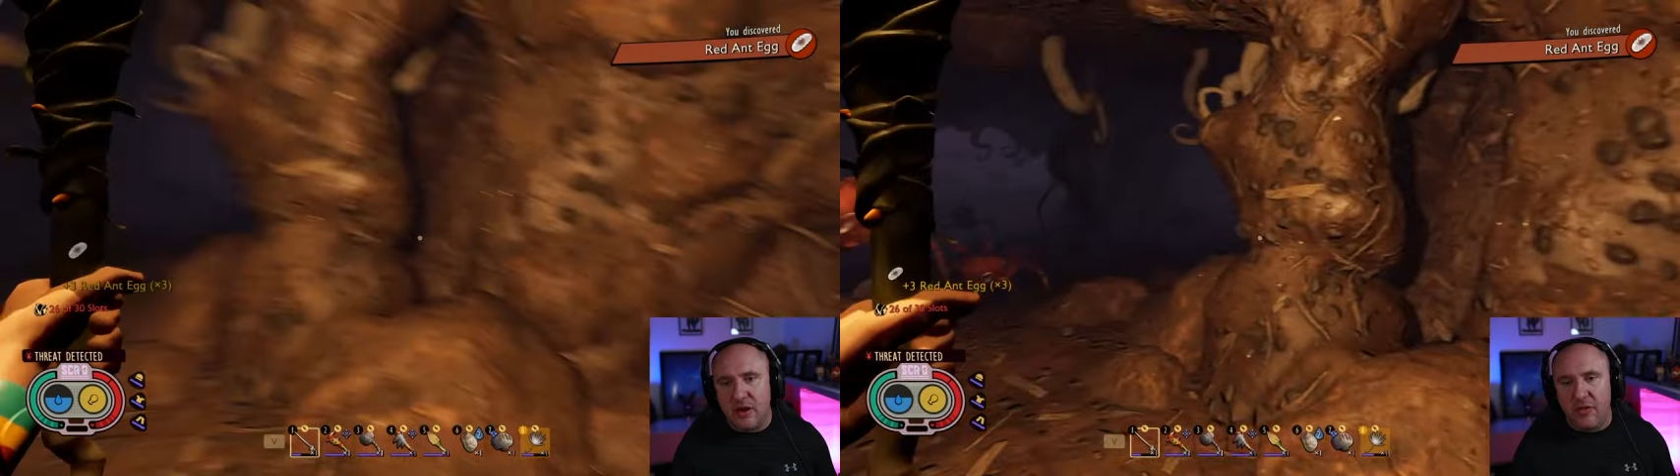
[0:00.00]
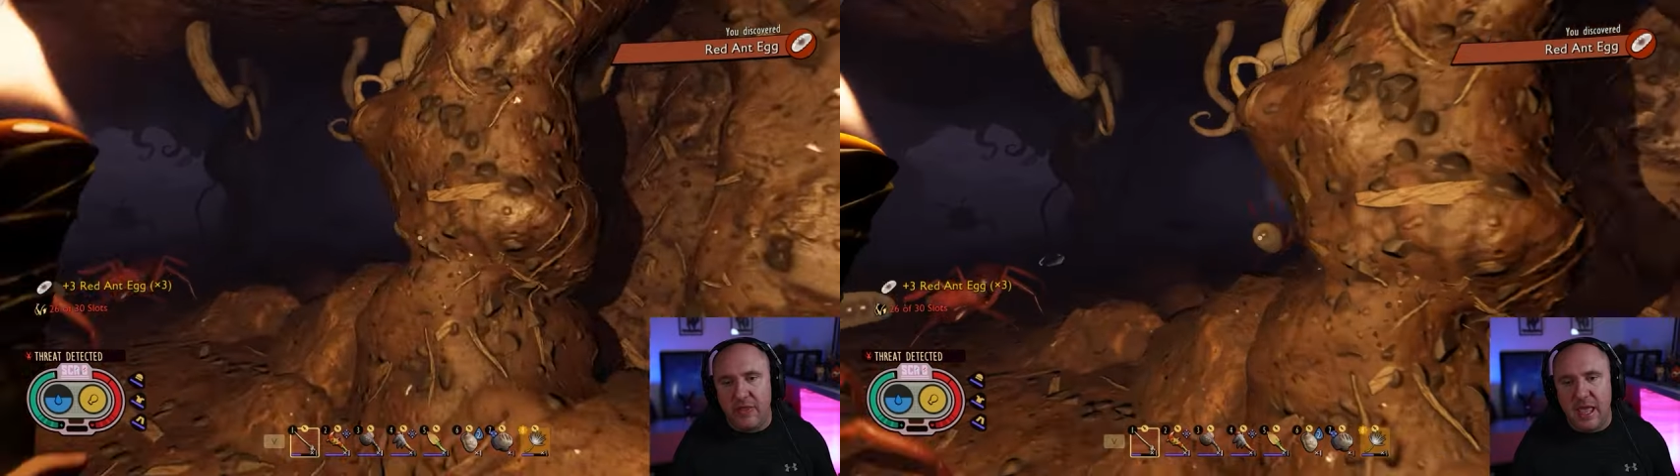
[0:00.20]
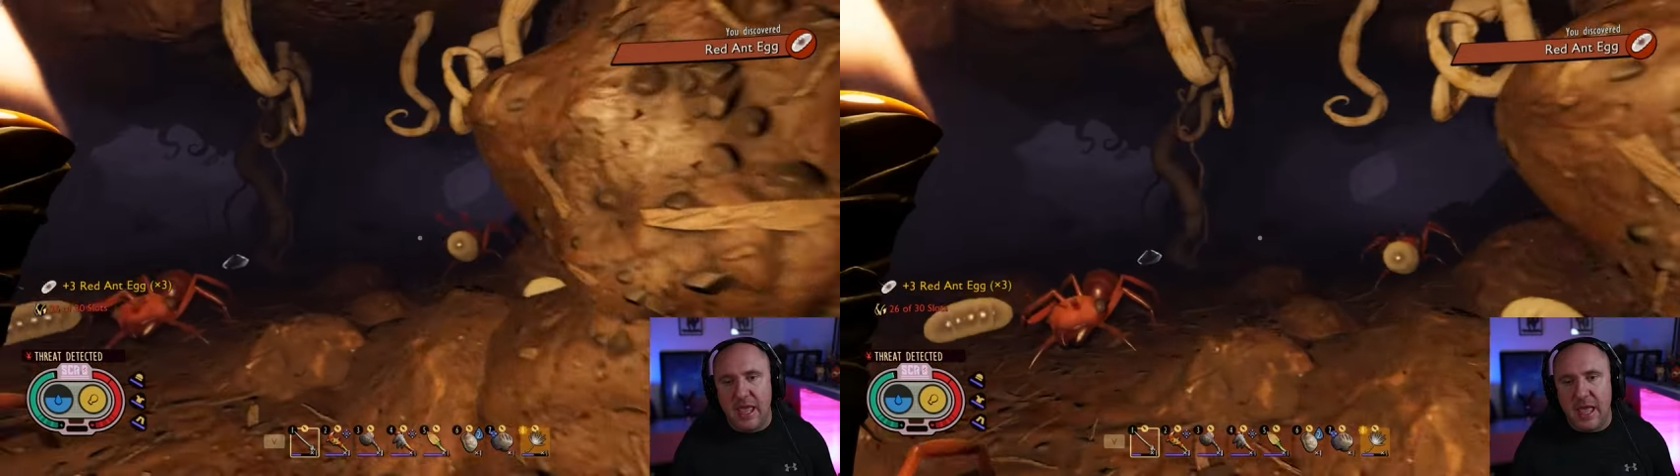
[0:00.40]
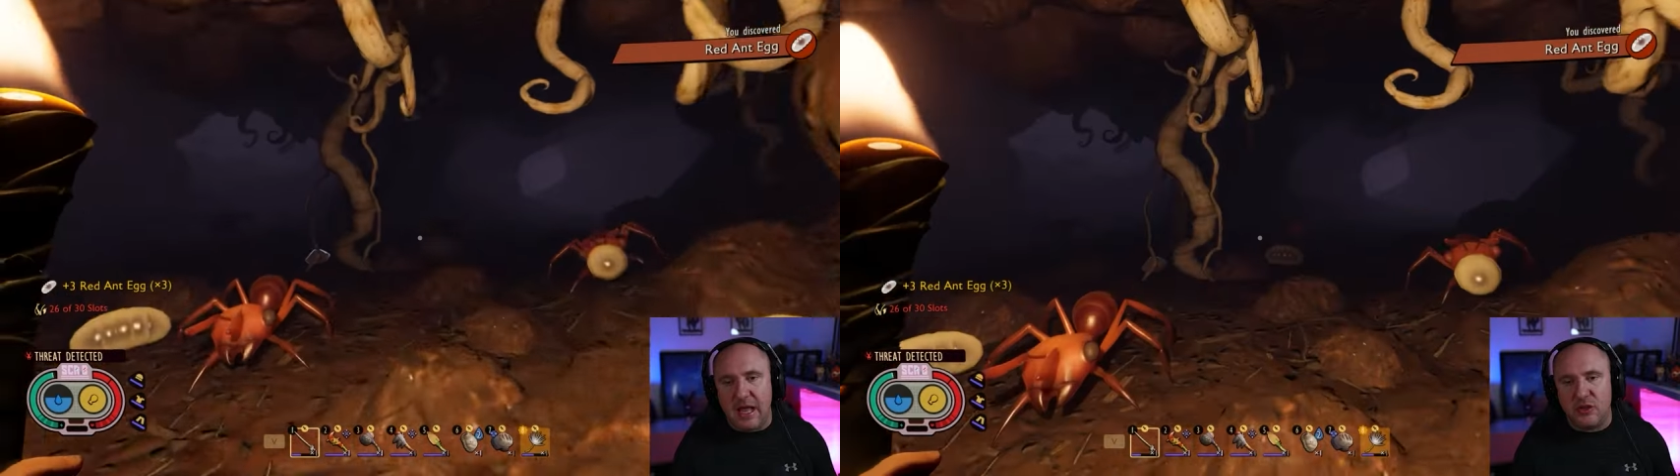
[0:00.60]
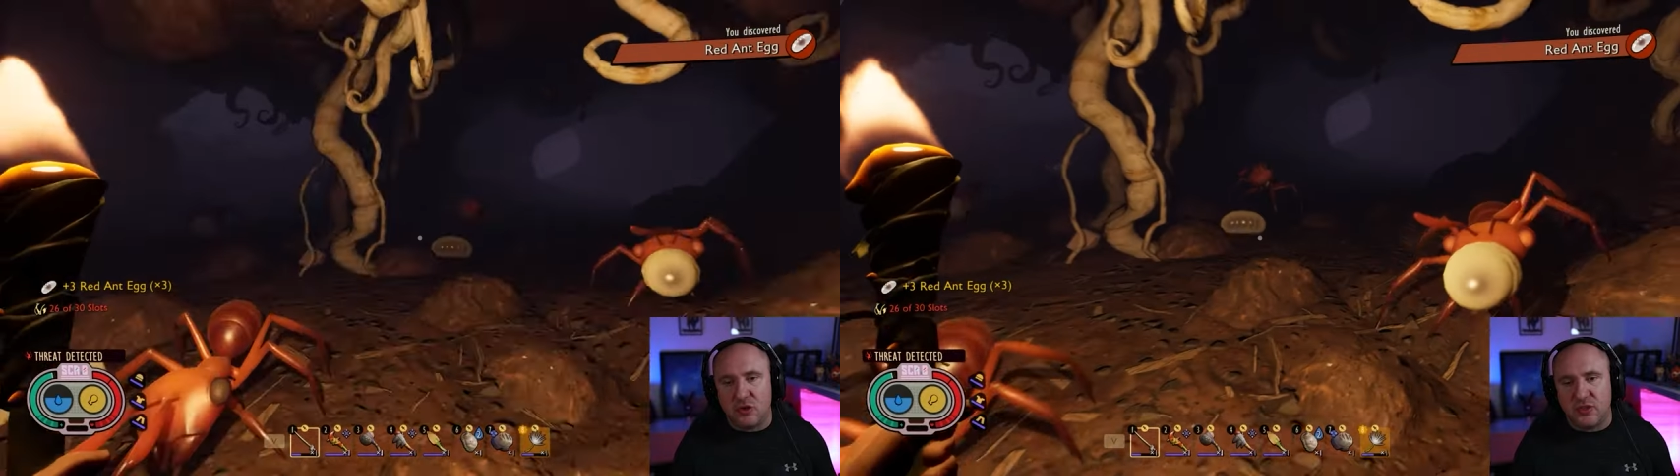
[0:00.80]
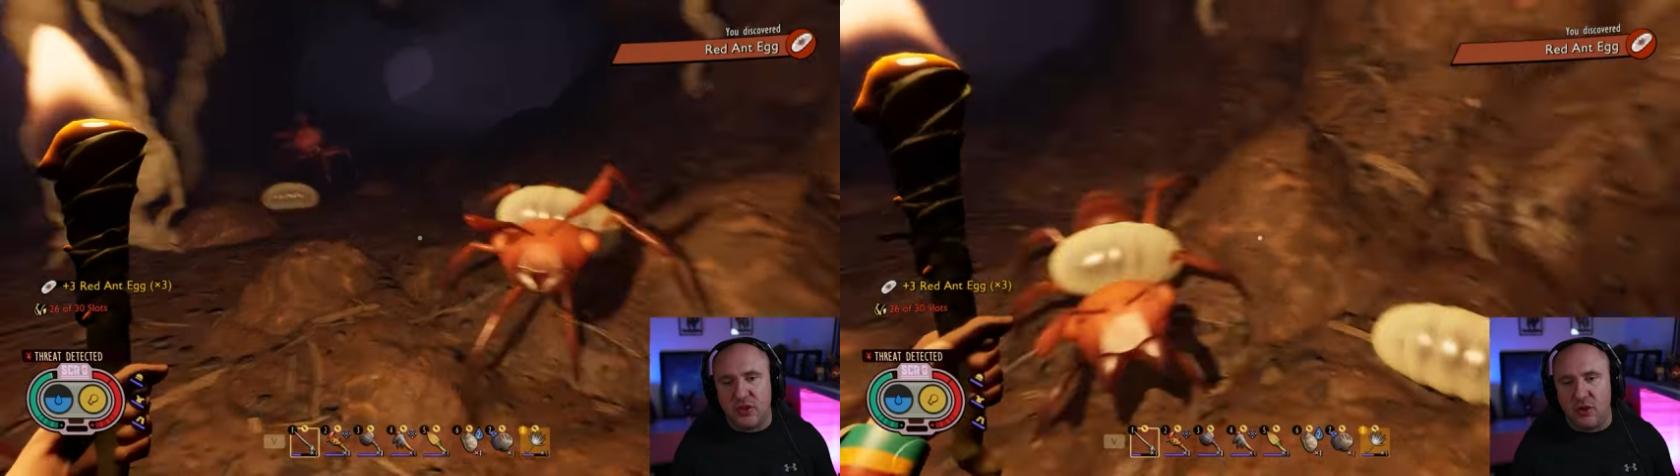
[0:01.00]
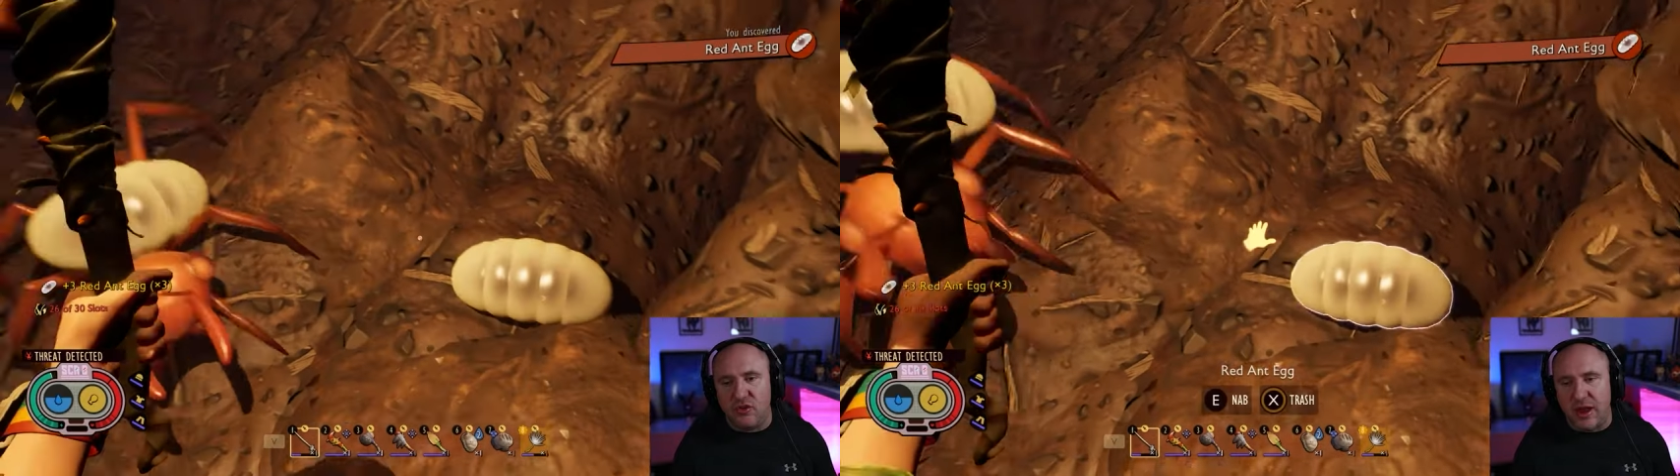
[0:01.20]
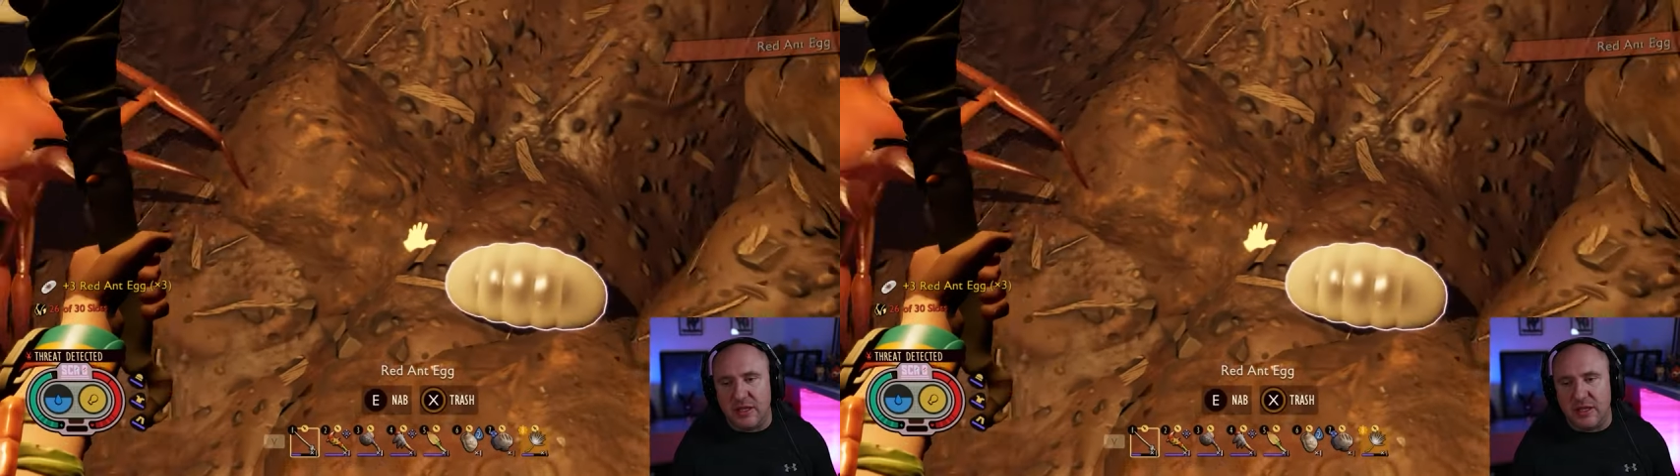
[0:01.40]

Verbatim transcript: Not the actual soldier